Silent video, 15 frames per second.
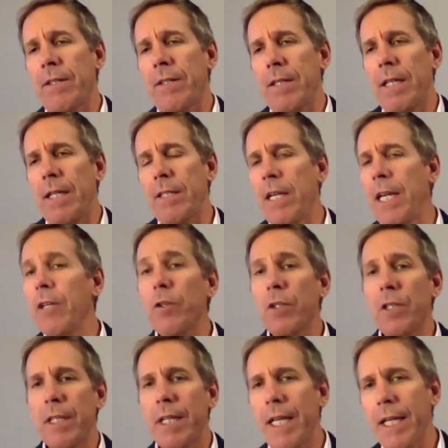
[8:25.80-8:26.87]
an
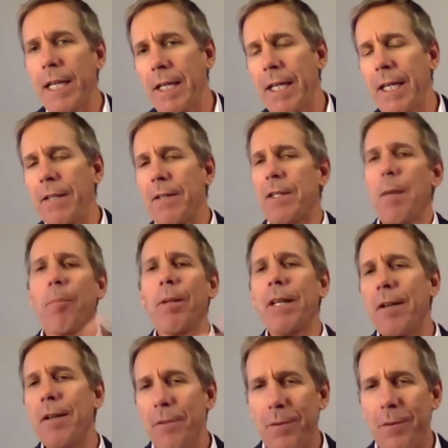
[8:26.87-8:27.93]
interesting, it's simple enough
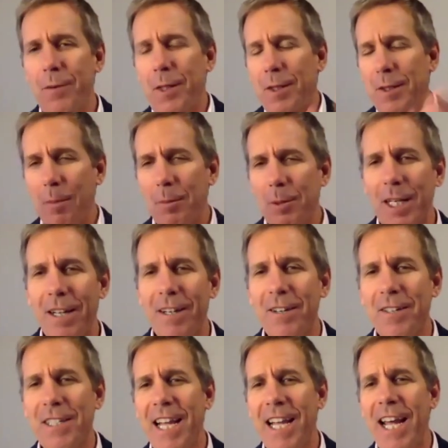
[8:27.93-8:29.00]
conceptually to understand.
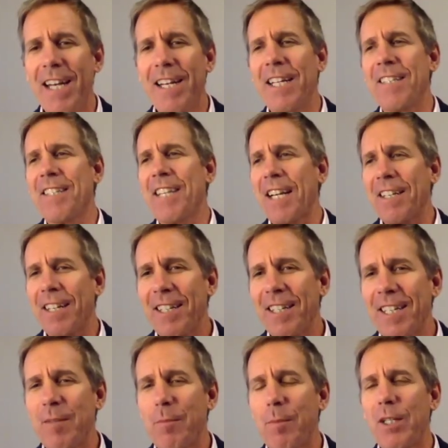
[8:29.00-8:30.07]
It's technically, it's a bit
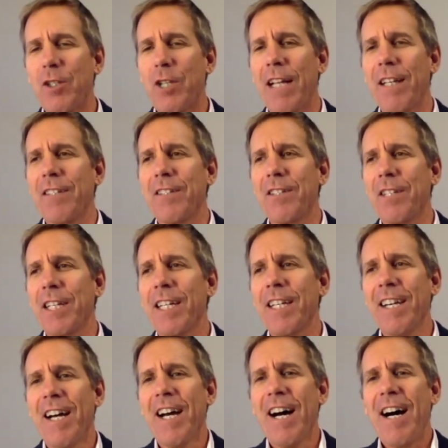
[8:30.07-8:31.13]
challenging.
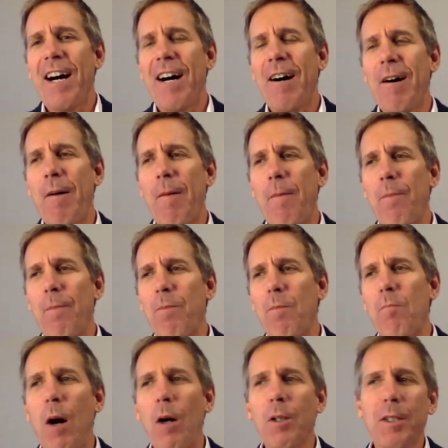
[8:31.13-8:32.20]
Most
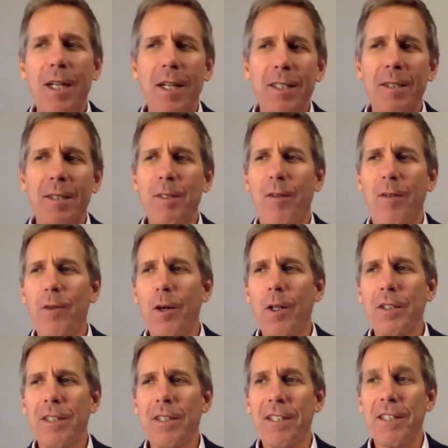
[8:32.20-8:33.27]
customers are focused on just
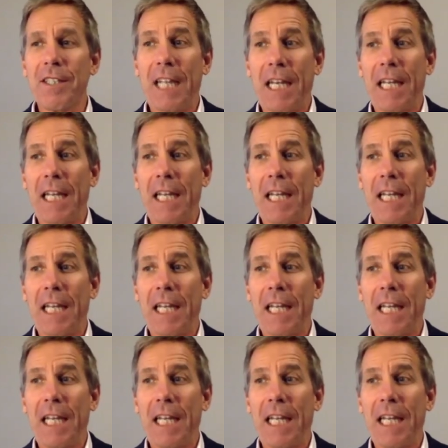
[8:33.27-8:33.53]
getting